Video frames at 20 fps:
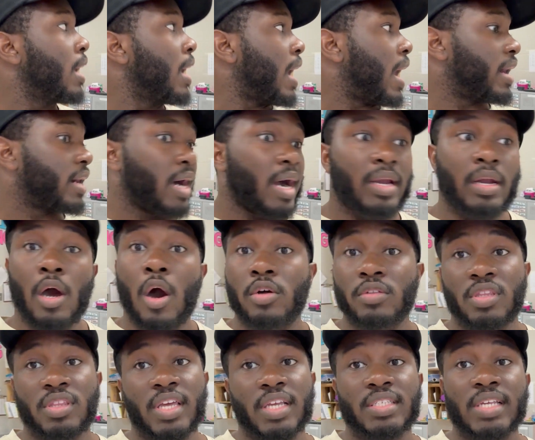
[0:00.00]
I got all the
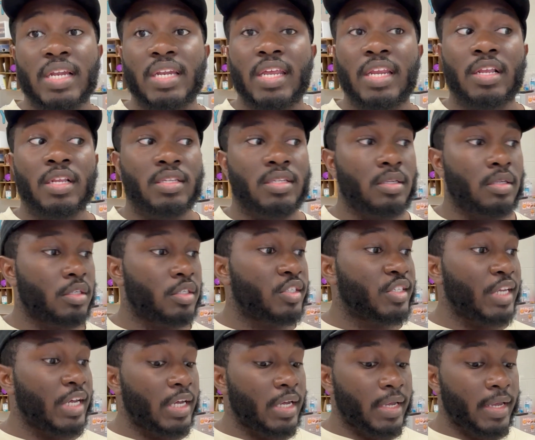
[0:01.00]
things I needed
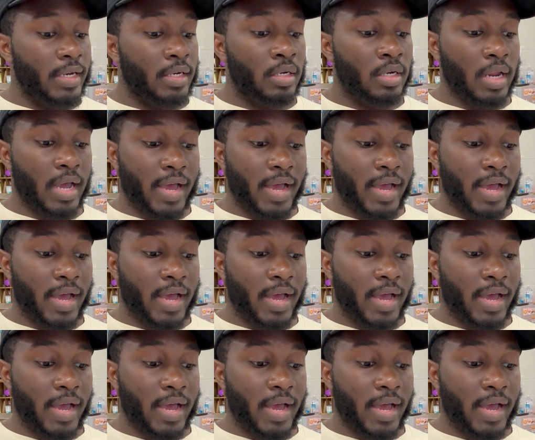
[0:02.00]
done.